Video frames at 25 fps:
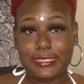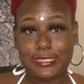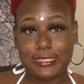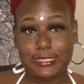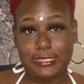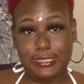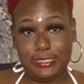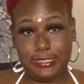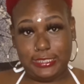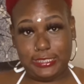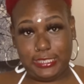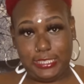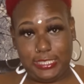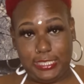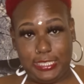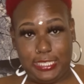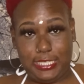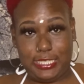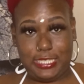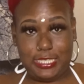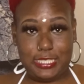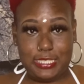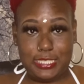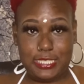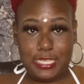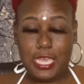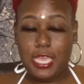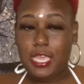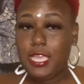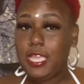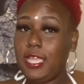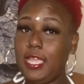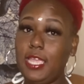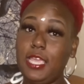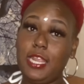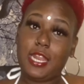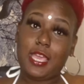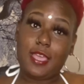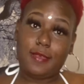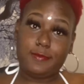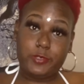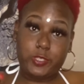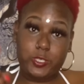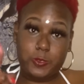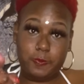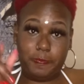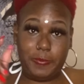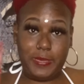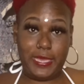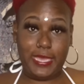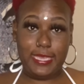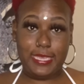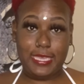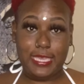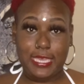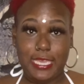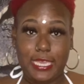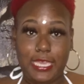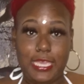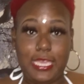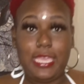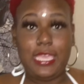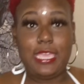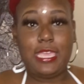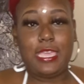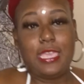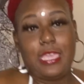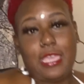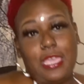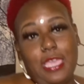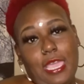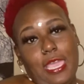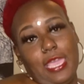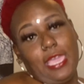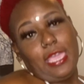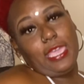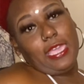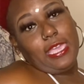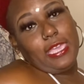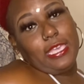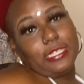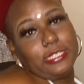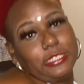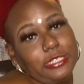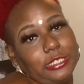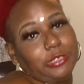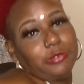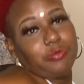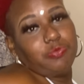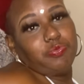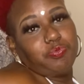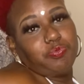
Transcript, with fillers: of teens? And I'm speaking as